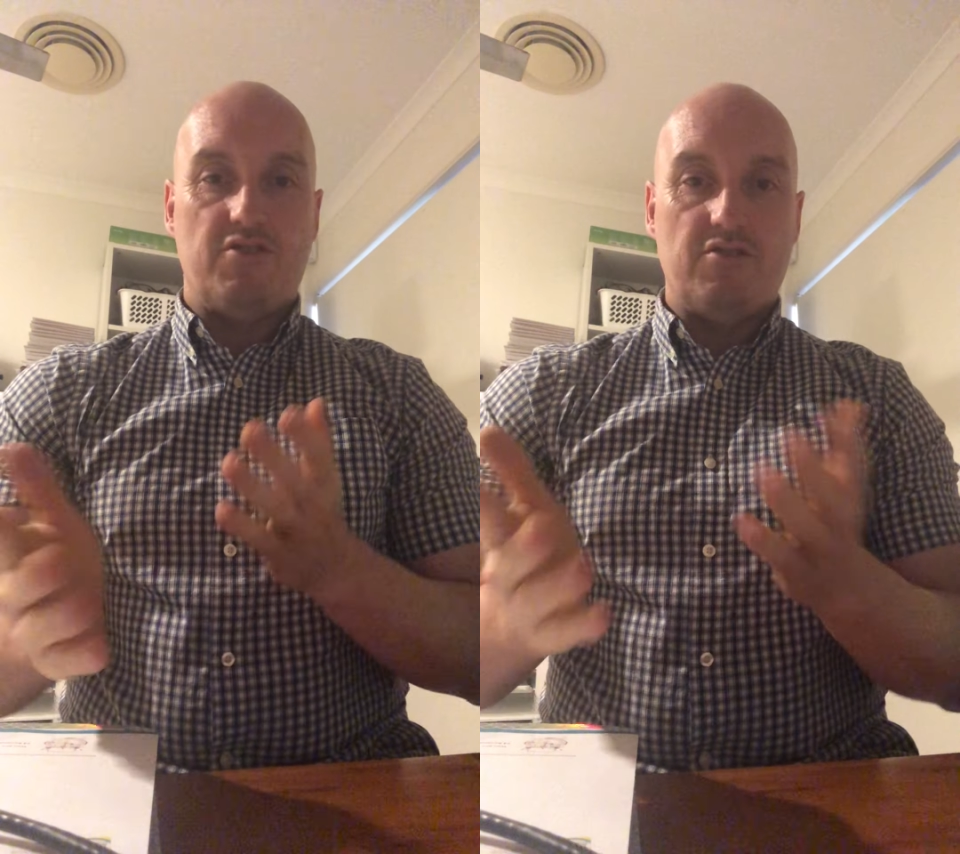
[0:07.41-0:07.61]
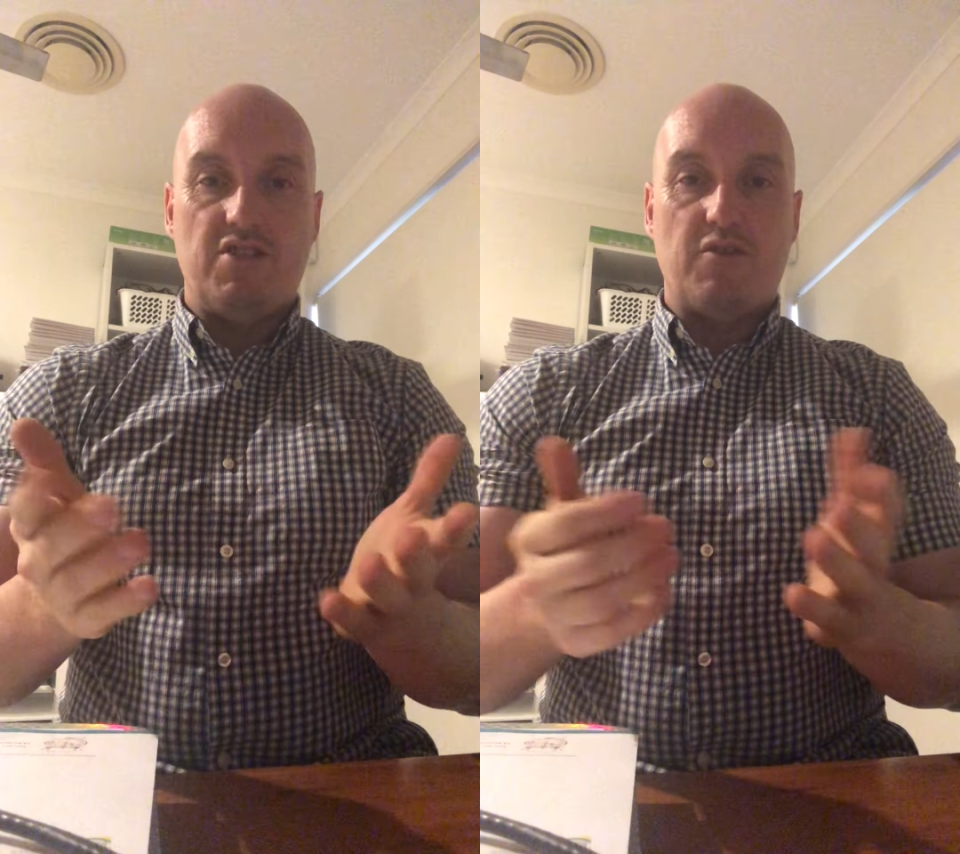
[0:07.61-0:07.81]

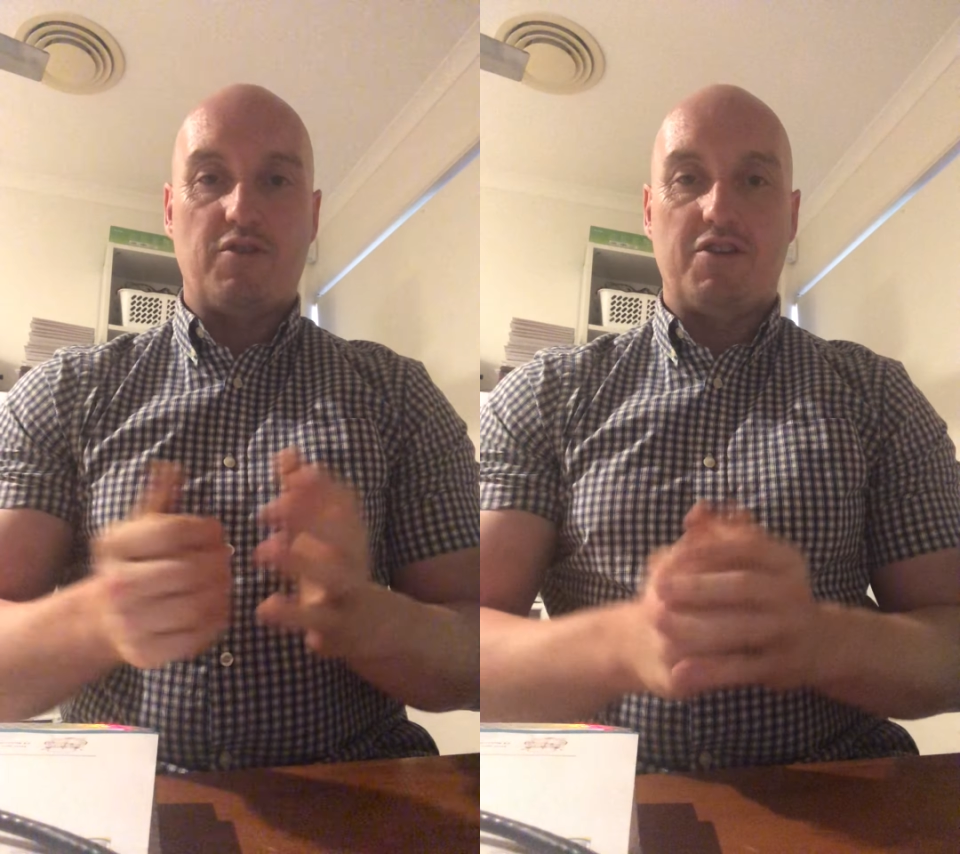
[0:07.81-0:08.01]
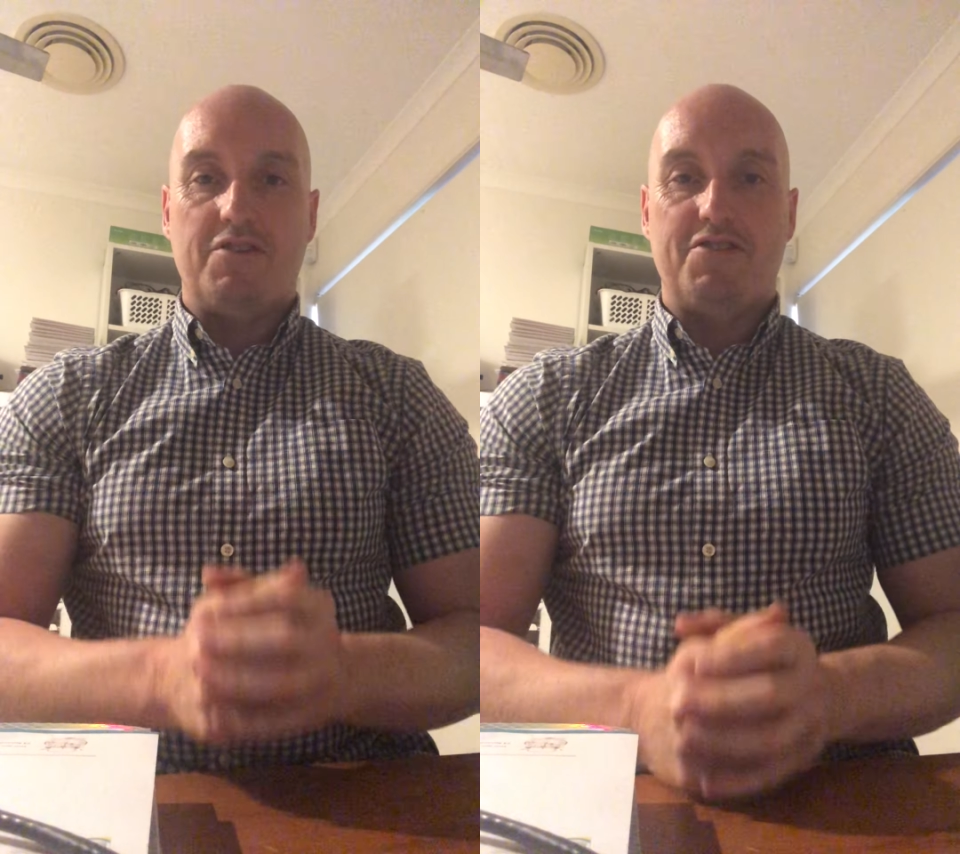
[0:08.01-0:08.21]

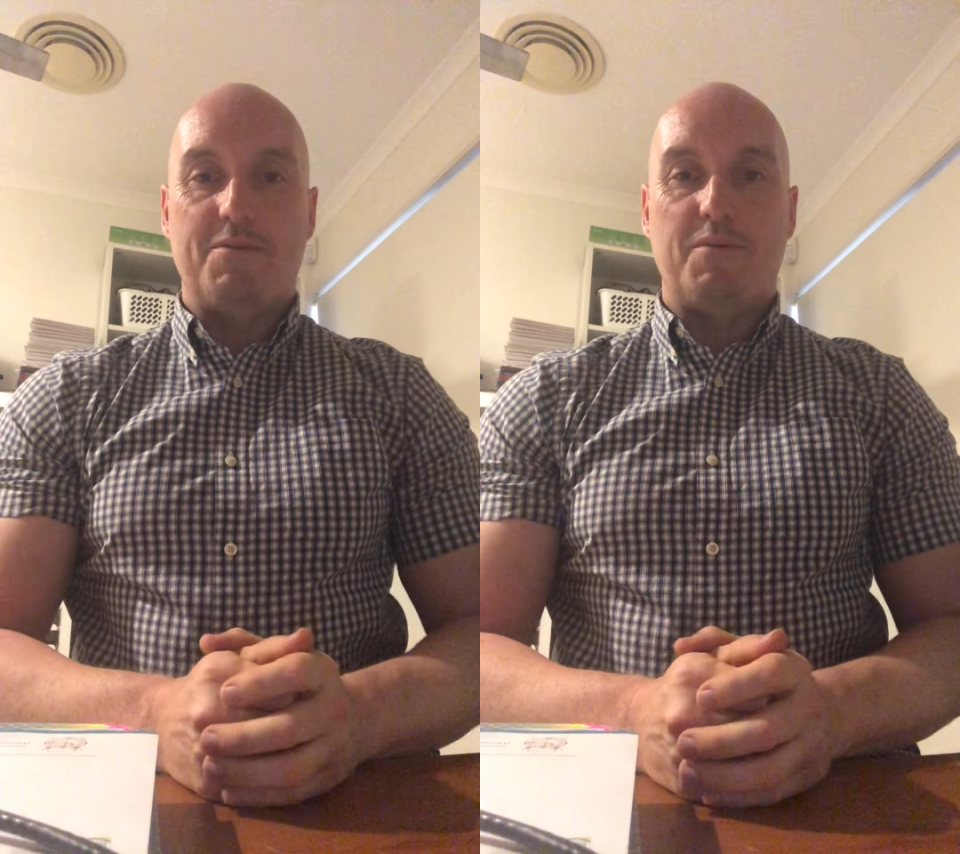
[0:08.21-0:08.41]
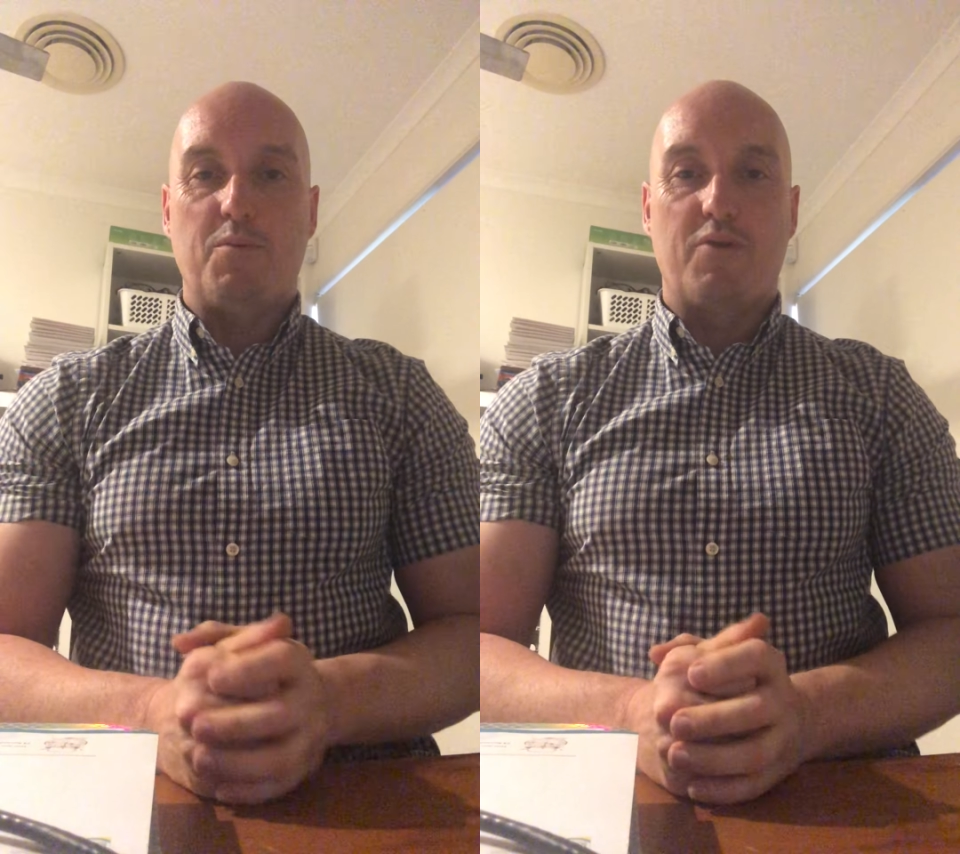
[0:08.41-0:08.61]
generally
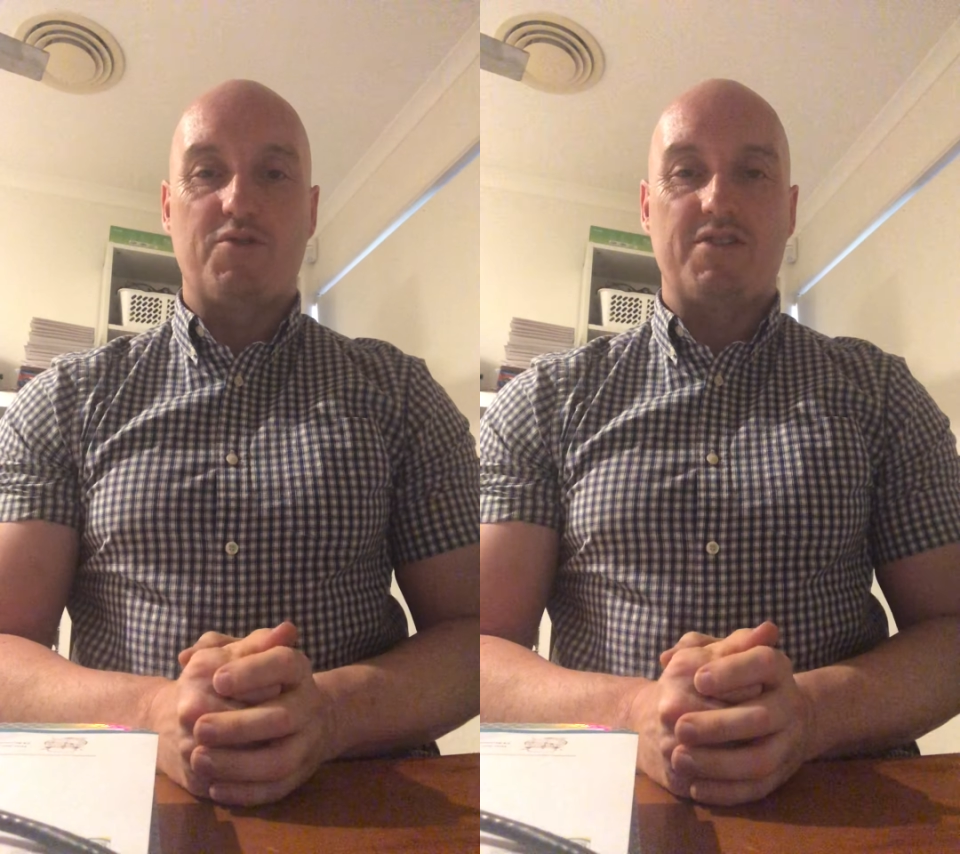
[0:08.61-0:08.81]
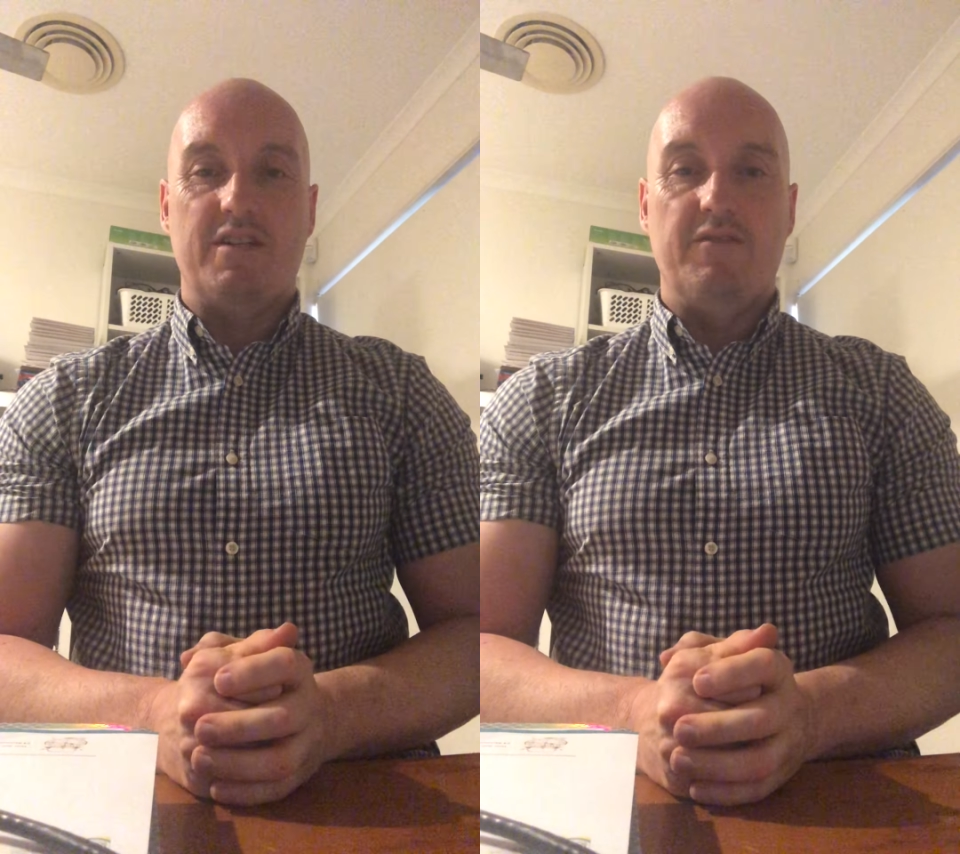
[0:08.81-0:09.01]
seem to be well
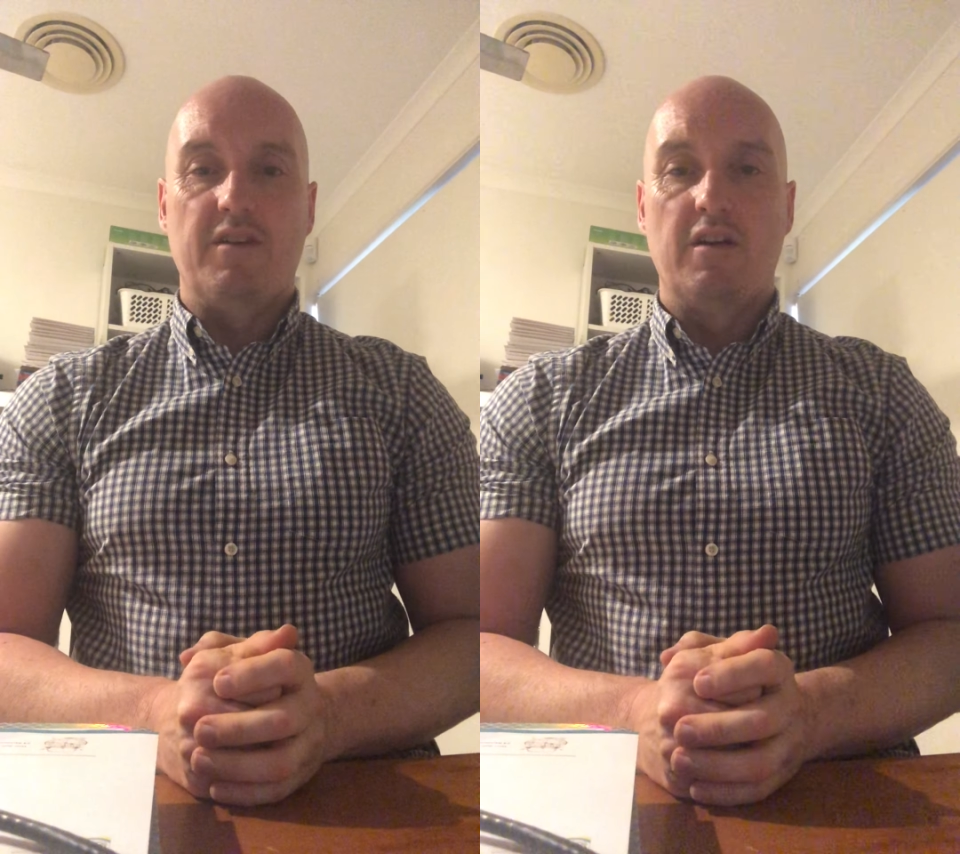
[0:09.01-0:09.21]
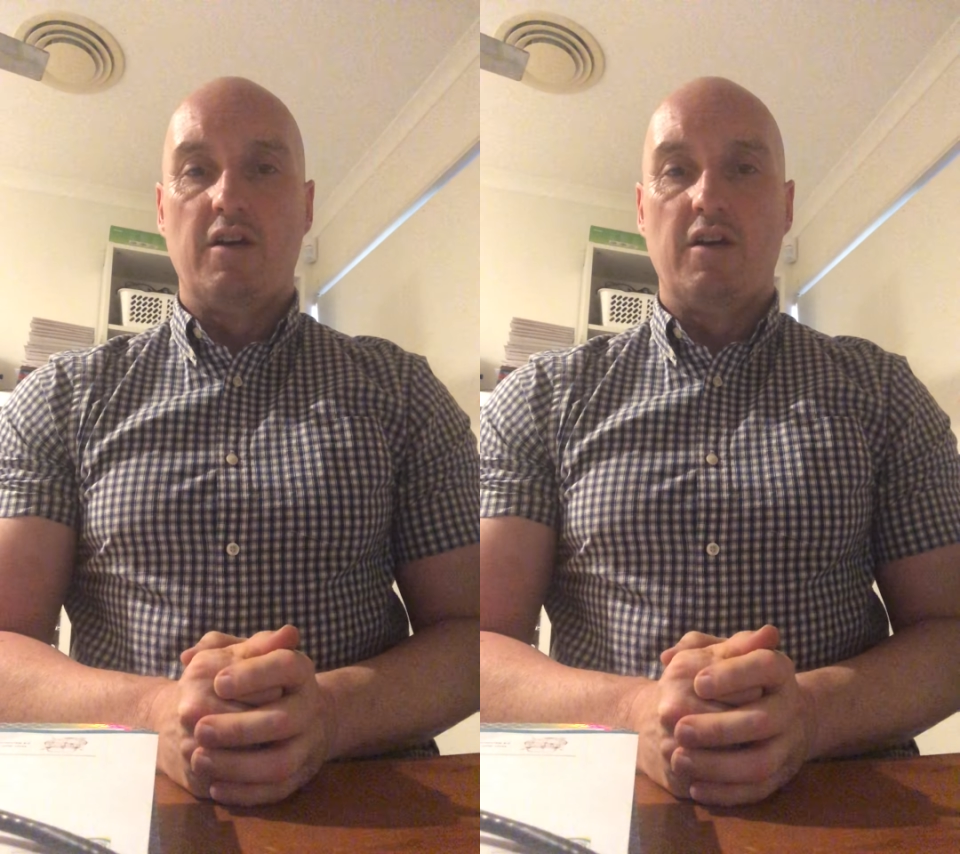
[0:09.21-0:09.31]
received.